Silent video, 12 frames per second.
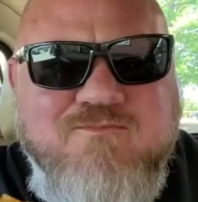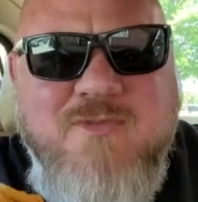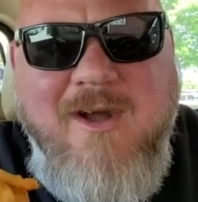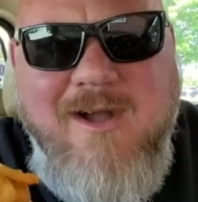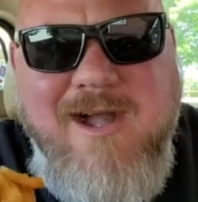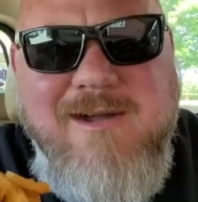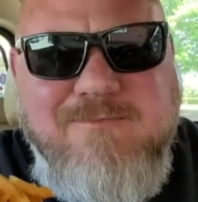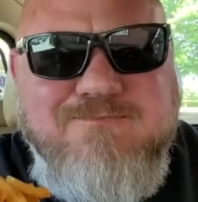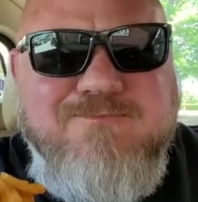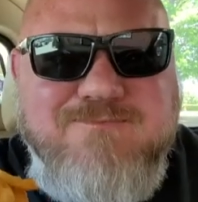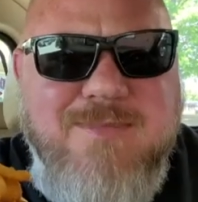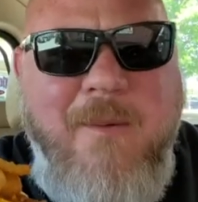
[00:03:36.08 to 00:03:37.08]
All right.
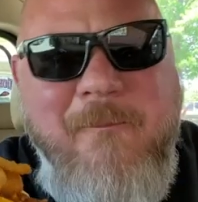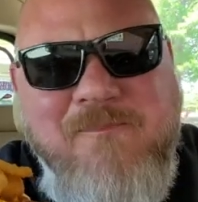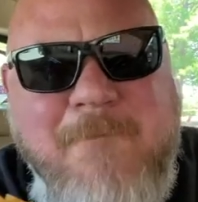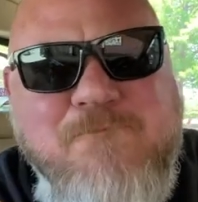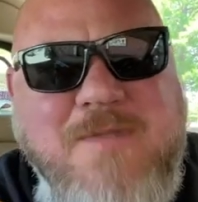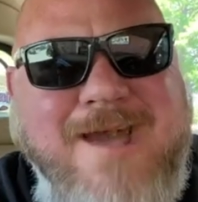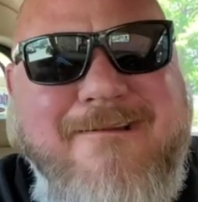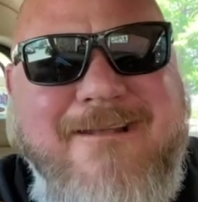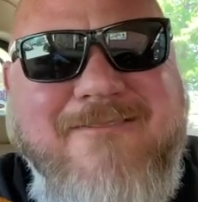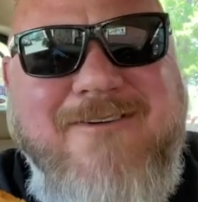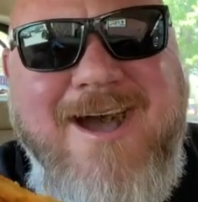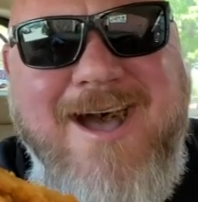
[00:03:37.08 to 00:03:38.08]
I don't
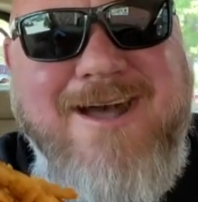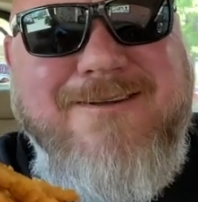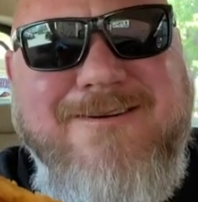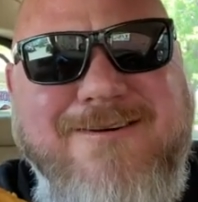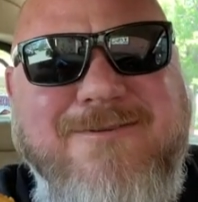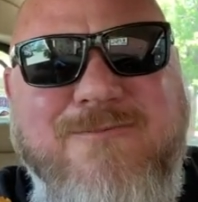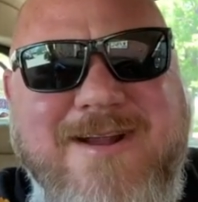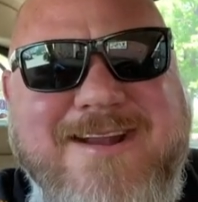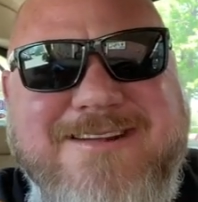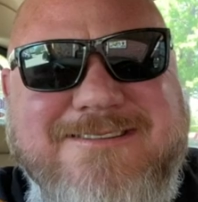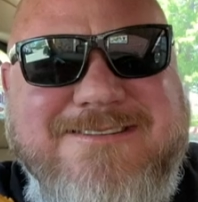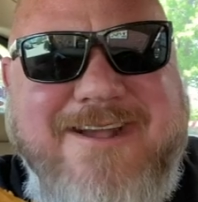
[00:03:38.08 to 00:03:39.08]
have a hot dog
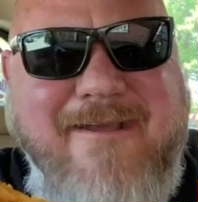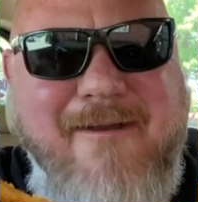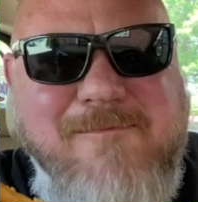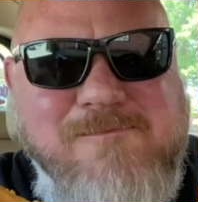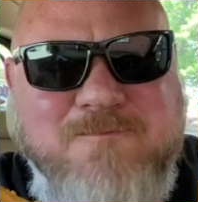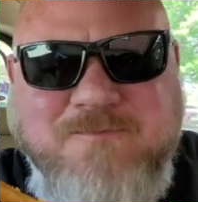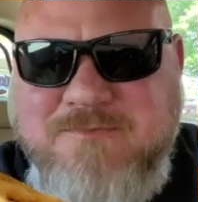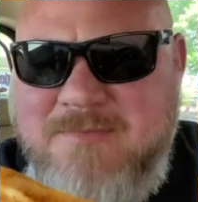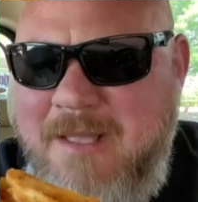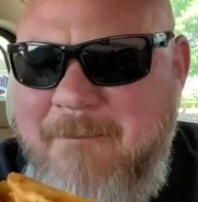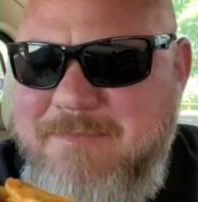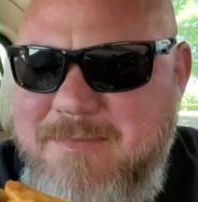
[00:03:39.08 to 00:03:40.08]
rating scale,
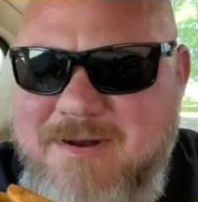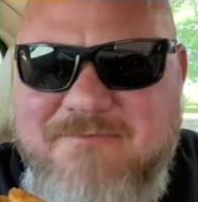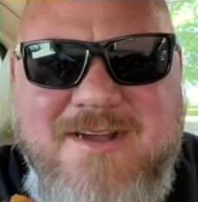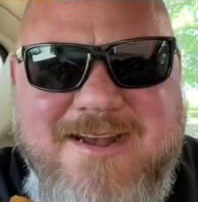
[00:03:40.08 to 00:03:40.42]
but if I